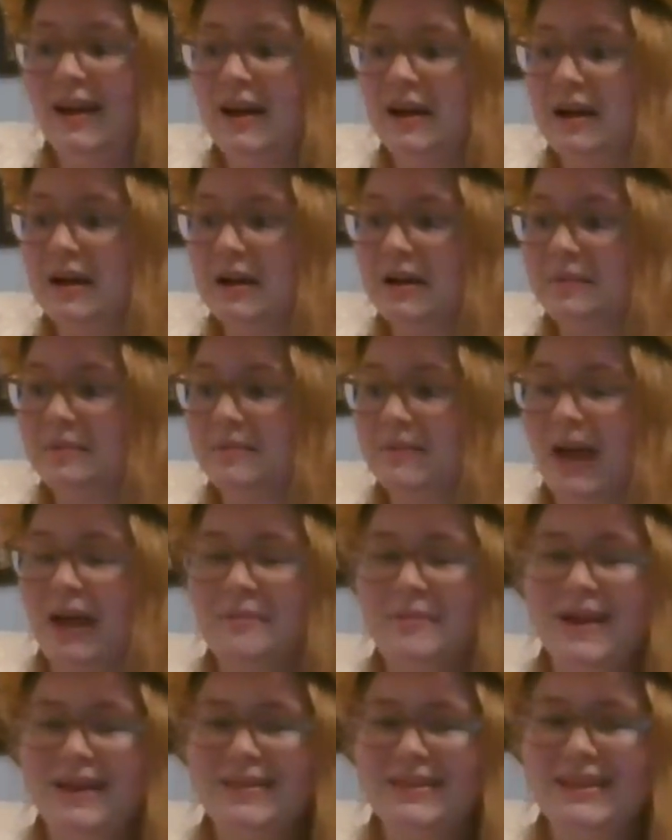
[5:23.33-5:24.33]
I
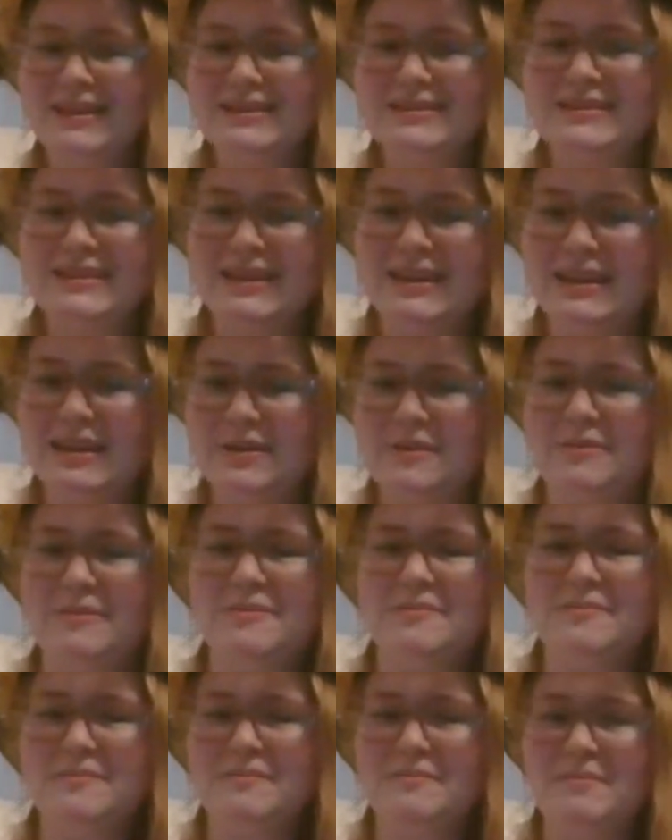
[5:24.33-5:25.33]
made this in
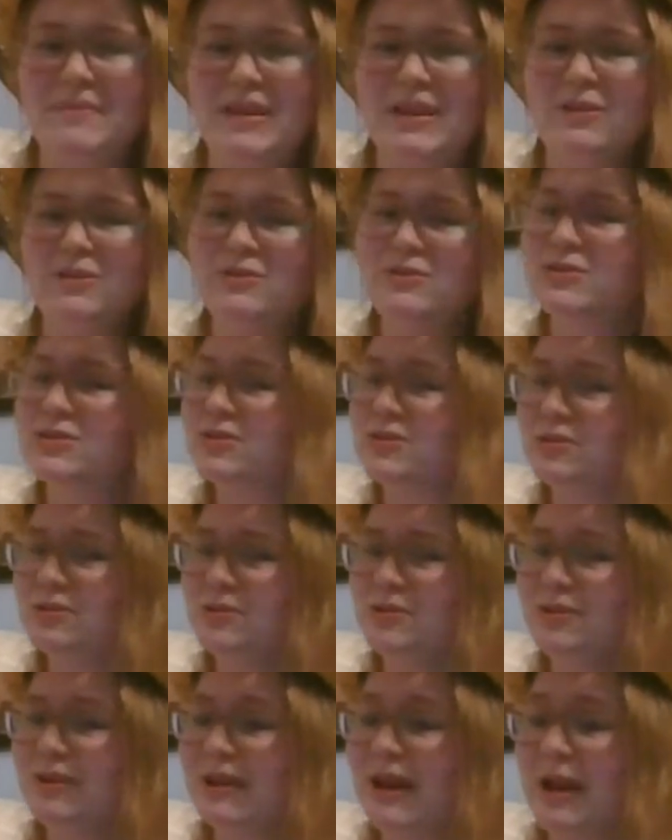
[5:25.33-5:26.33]
middle
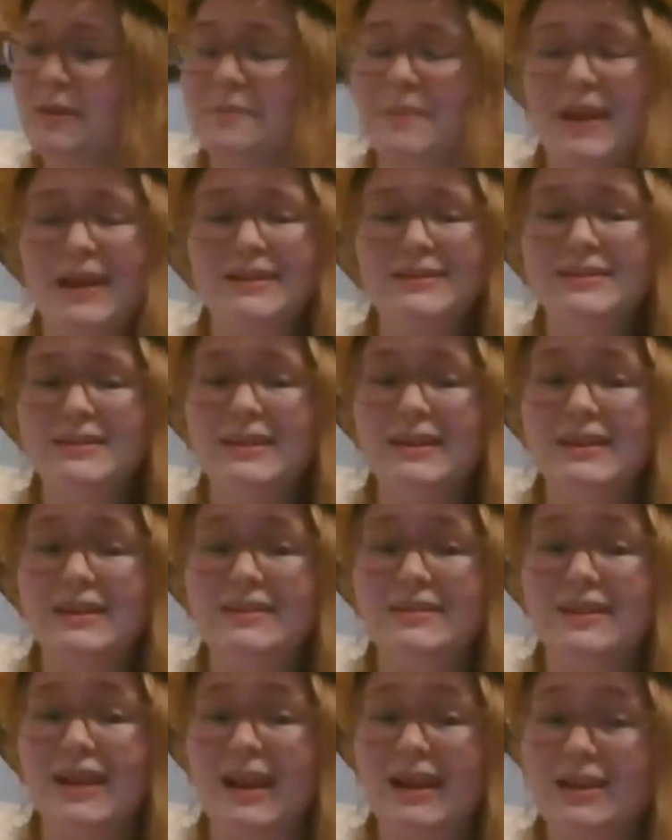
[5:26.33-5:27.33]
school and I painted it
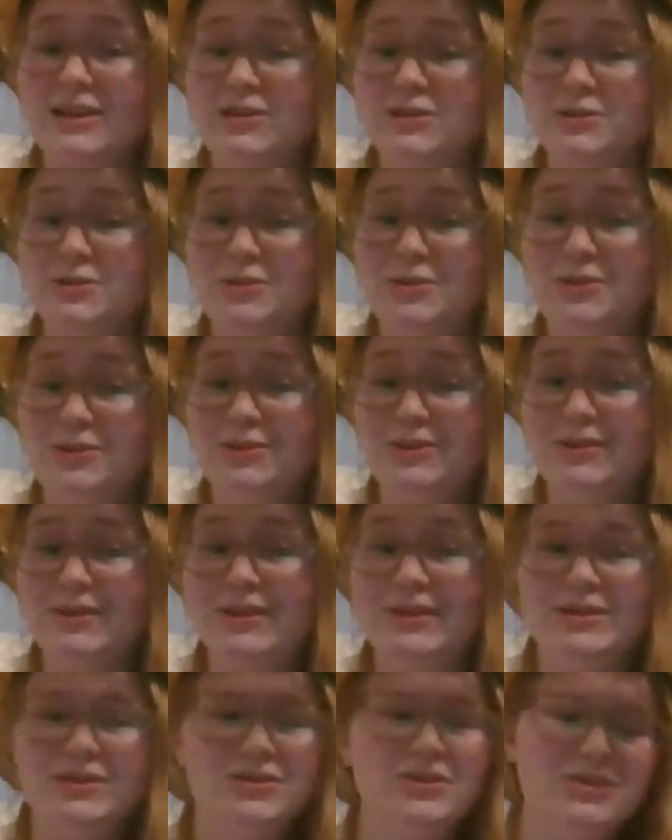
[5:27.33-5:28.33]
in high school.
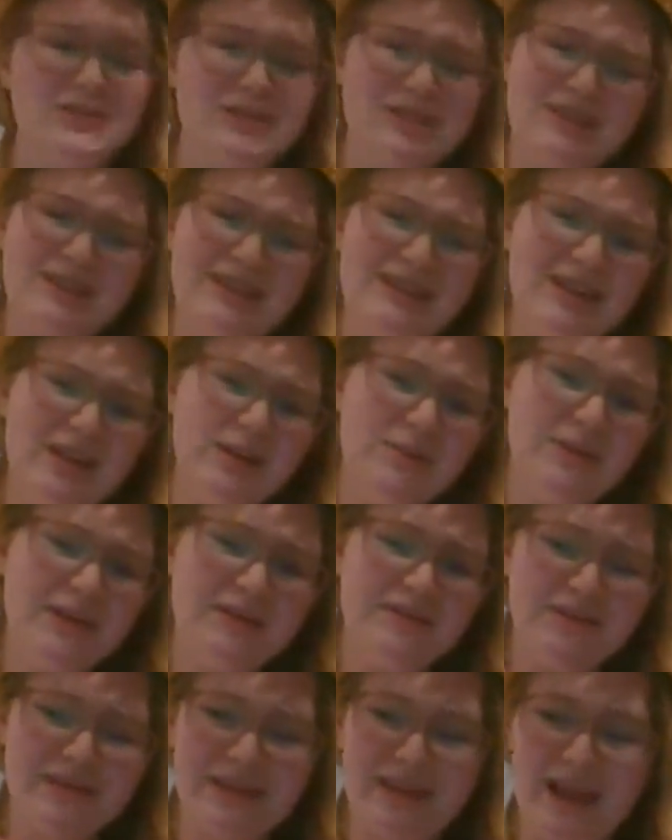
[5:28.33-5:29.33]
So there's a little
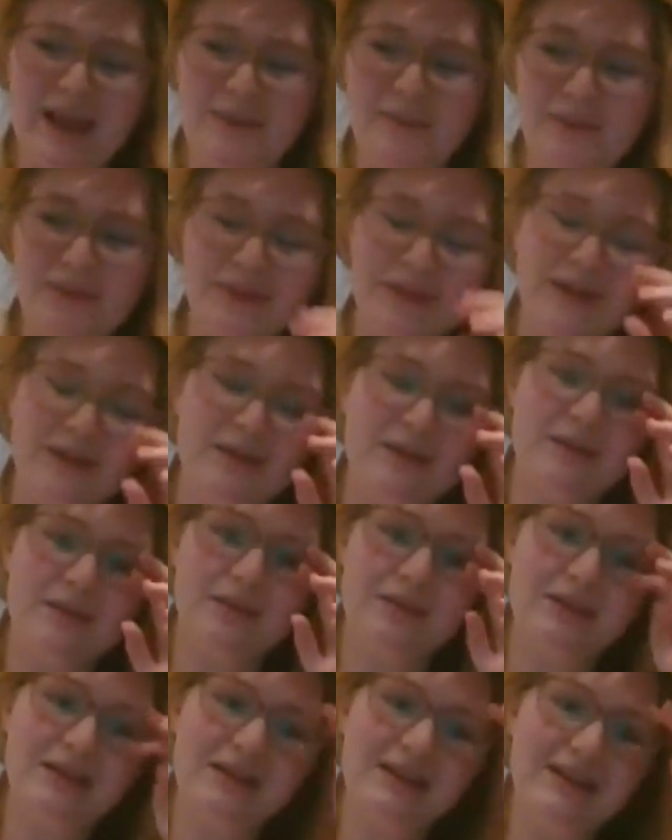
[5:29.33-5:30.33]
bit of a gap there.
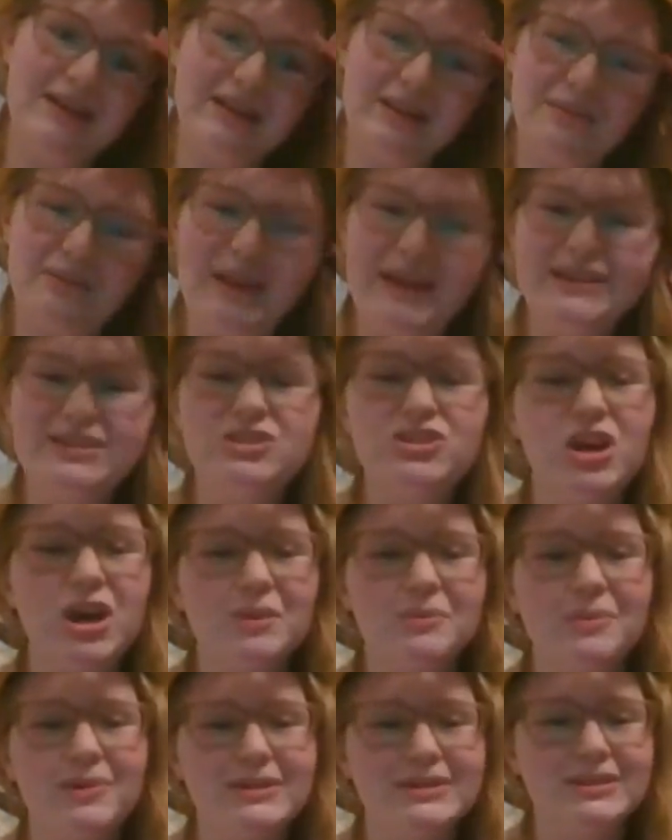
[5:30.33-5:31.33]
The paint
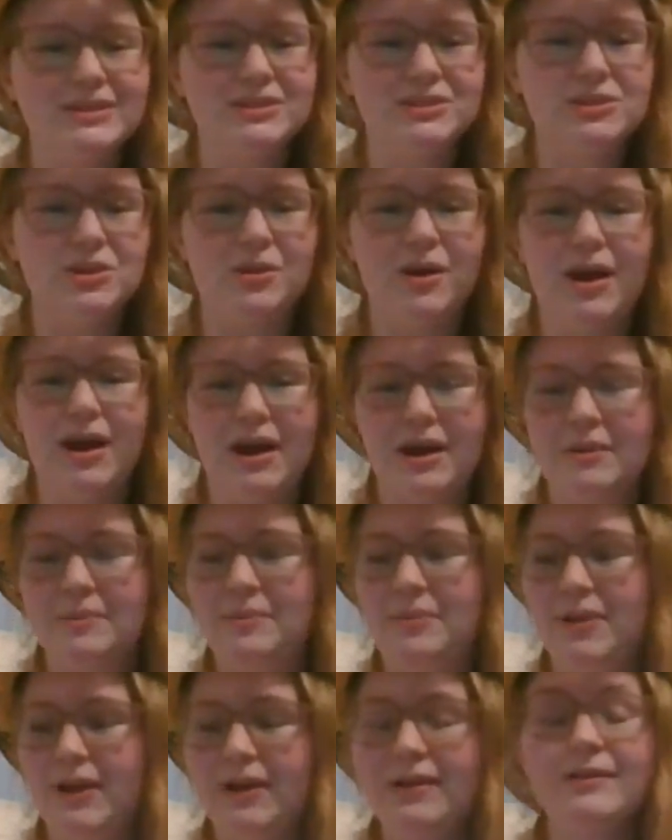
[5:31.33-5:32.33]
job wasn't so hot,
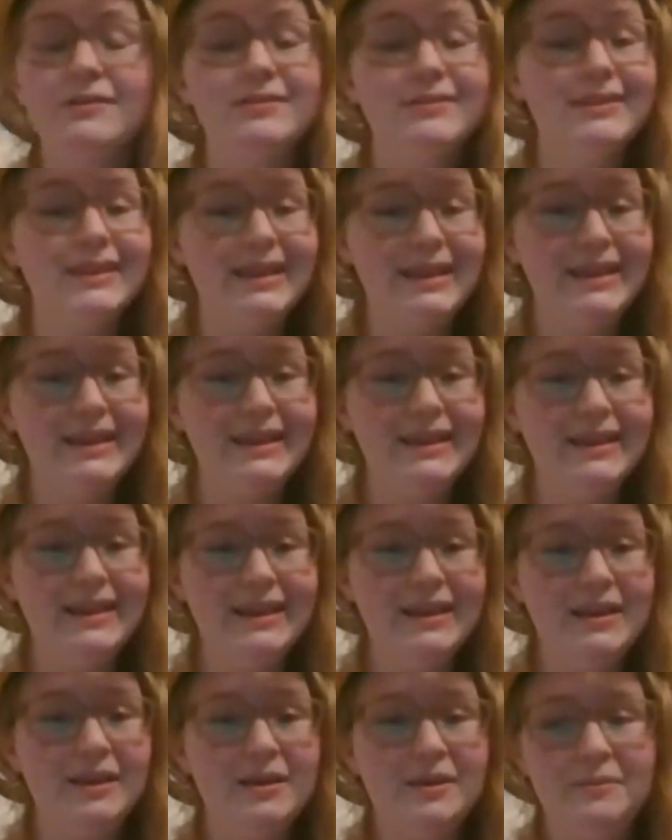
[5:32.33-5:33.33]
but the
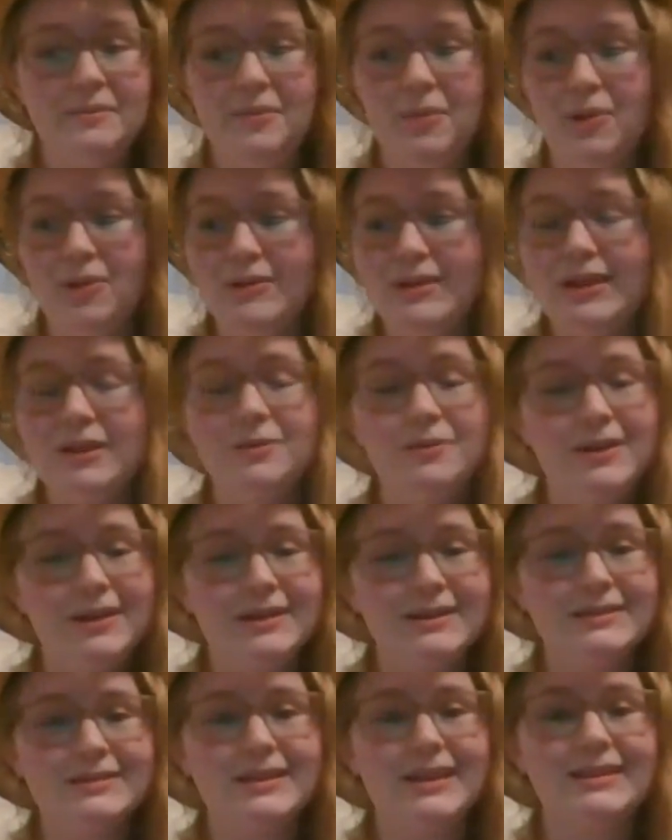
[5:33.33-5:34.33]
molding
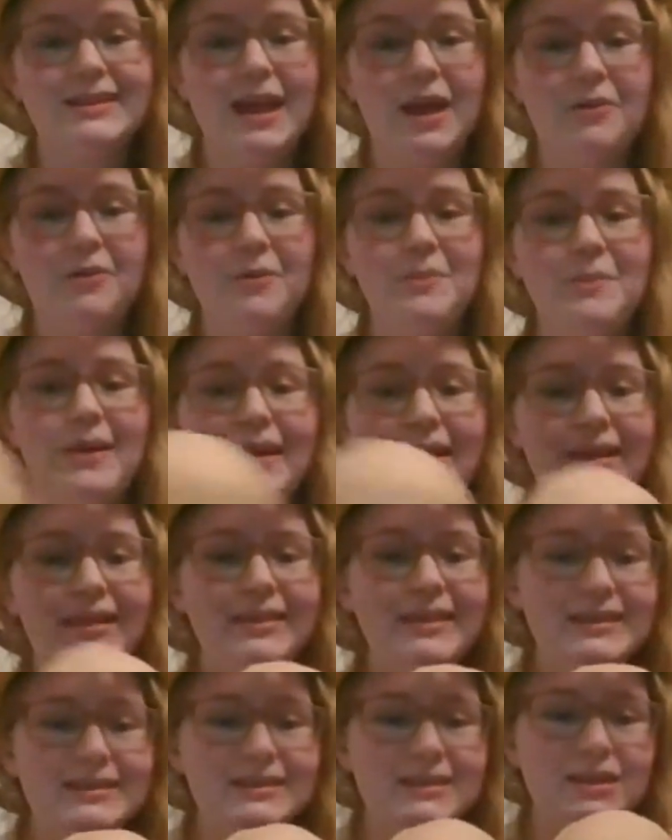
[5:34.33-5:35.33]
was, and that would be
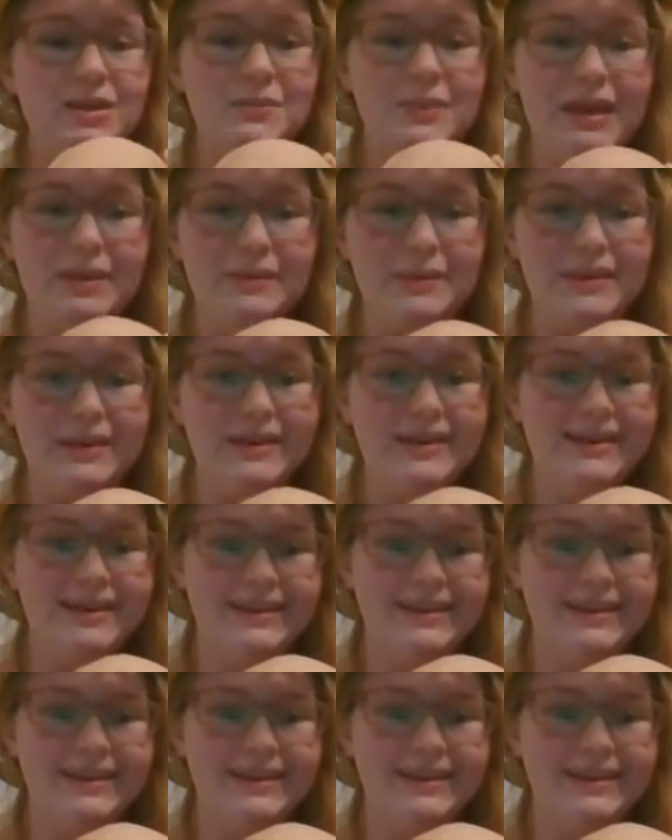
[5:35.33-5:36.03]
this little baby.